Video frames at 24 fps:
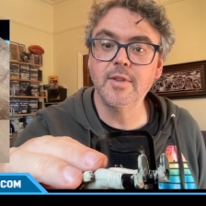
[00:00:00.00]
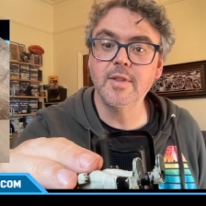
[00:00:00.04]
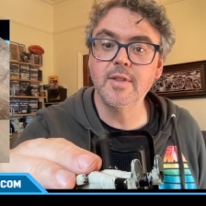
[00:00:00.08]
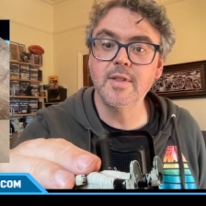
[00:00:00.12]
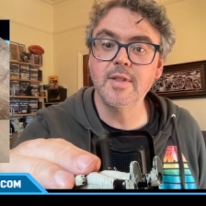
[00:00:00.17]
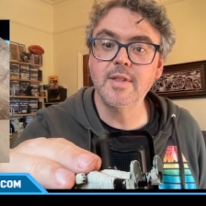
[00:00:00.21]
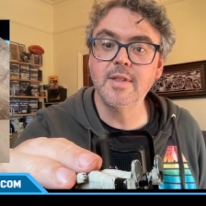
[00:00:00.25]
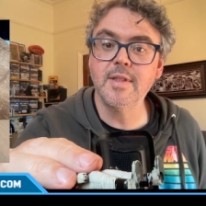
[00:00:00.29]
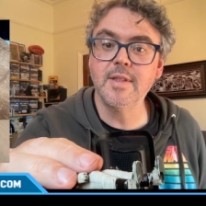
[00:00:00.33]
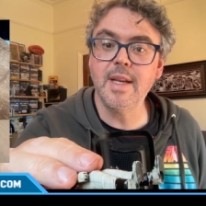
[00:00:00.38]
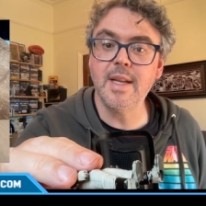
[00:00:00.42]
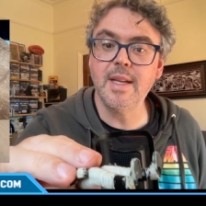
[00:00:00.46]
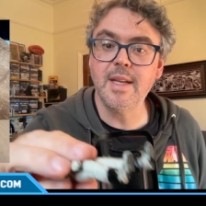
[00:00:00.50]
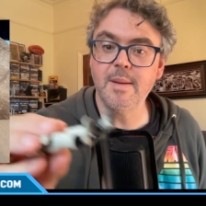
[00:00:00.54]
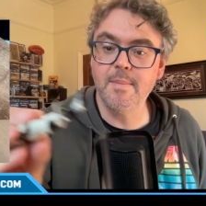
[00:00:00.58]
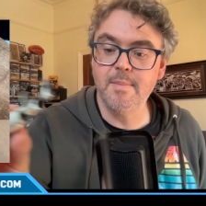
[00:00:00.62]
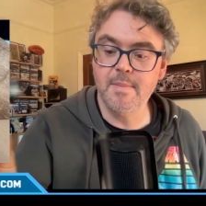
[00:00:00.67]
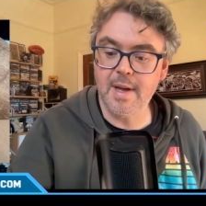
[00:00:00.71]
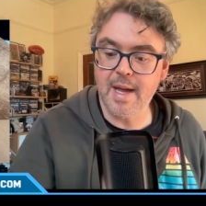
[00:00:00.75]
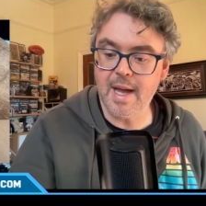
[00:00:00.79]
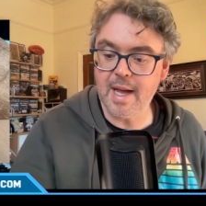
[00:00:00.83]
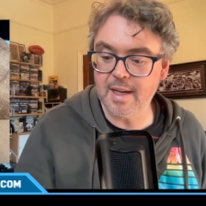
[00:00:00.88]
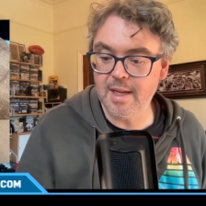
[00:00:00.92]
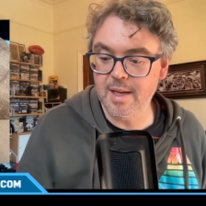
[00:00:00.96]
Send him
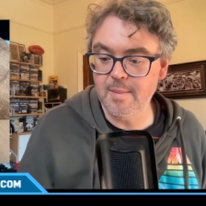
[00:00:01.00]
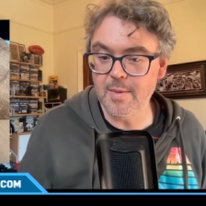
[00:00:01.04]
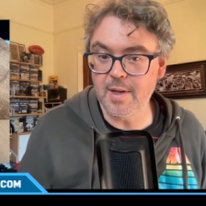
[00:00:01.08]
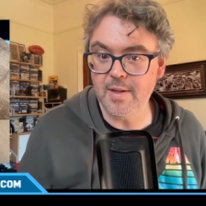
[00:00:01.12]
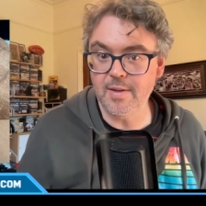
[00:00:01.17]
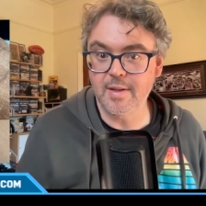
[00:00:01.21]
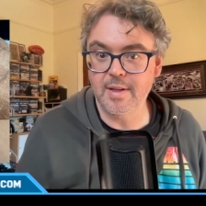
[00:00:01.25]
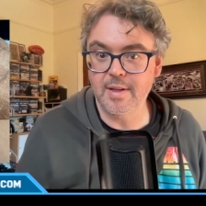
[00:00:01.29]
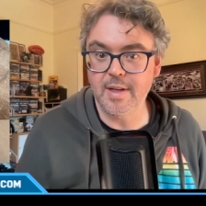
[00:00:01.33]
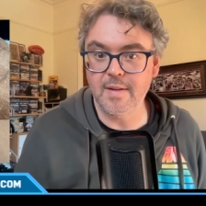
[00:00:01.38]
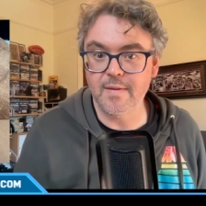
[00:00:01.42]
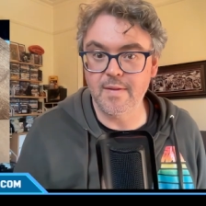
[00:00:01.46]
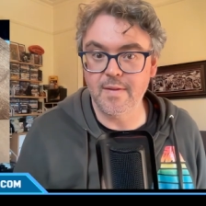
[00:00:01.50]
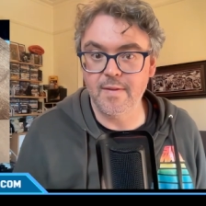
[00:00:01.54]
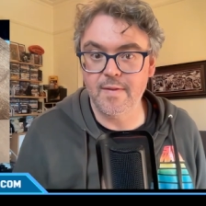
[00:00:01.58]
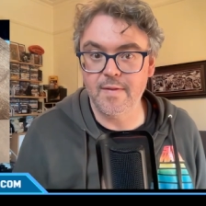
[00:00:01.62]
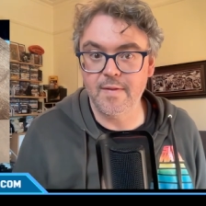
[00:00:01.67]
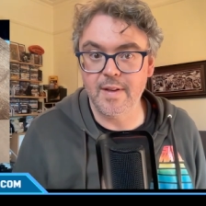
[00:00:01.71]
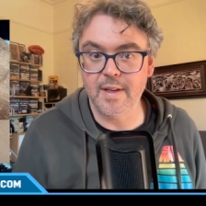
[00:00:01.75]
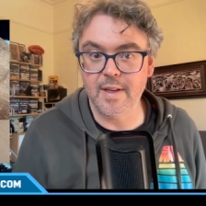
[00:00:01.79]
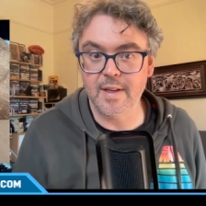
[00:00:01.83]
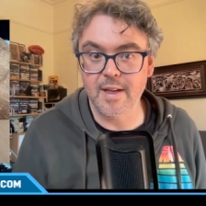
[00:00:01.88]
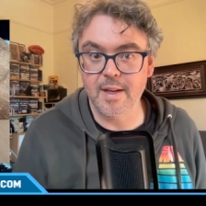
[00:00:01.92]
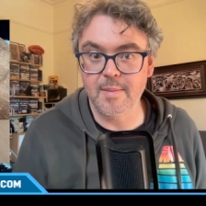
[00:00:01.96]
back. He might not even
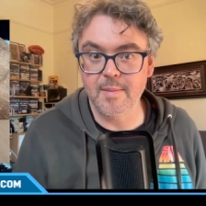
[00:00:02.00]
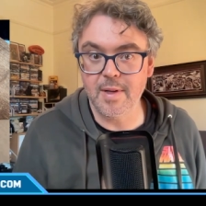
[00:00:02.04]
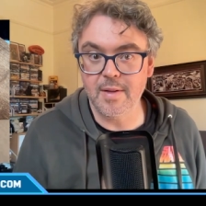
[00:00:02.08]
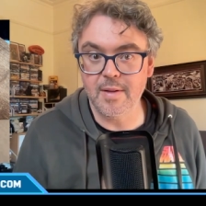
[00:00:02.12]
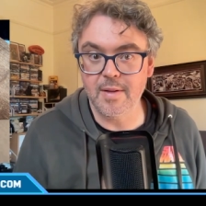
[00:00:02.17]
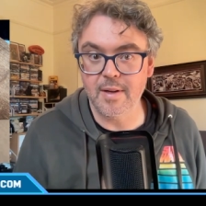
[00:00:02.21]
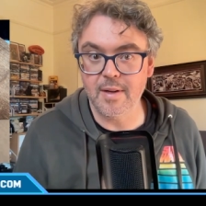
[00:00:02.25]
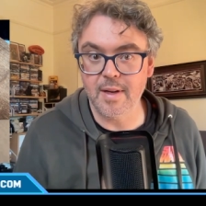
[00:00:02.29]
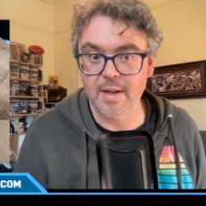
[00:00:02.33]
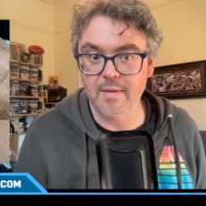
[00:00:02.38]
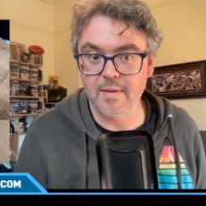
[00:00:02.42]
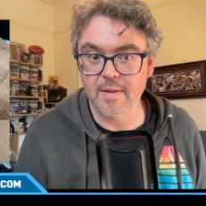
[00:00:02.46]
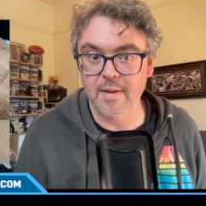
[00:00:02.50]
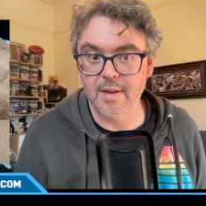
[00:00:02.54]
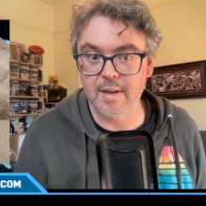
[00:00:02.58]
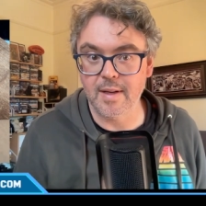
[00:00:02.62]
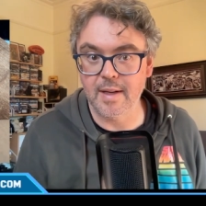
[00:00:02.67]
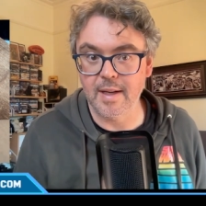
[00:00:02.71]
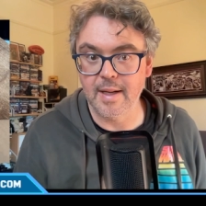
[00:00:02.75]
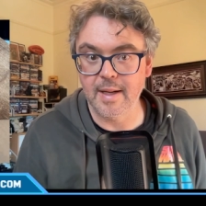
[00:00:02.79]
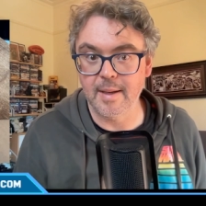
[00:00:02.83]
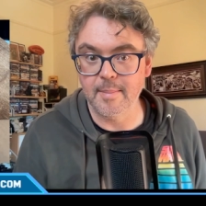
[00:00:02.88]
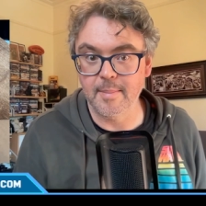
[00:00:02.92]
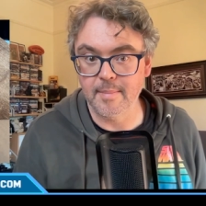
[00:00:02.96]
fit, he might not even
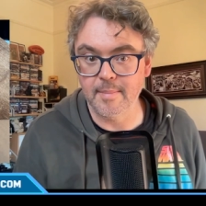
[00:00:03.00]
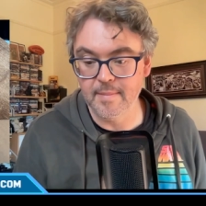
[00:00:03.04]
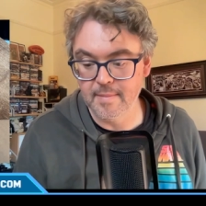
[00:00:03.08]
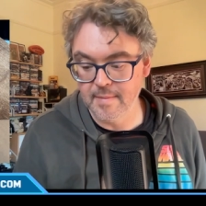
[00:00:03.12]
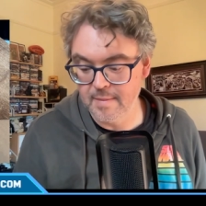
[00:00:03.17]
um,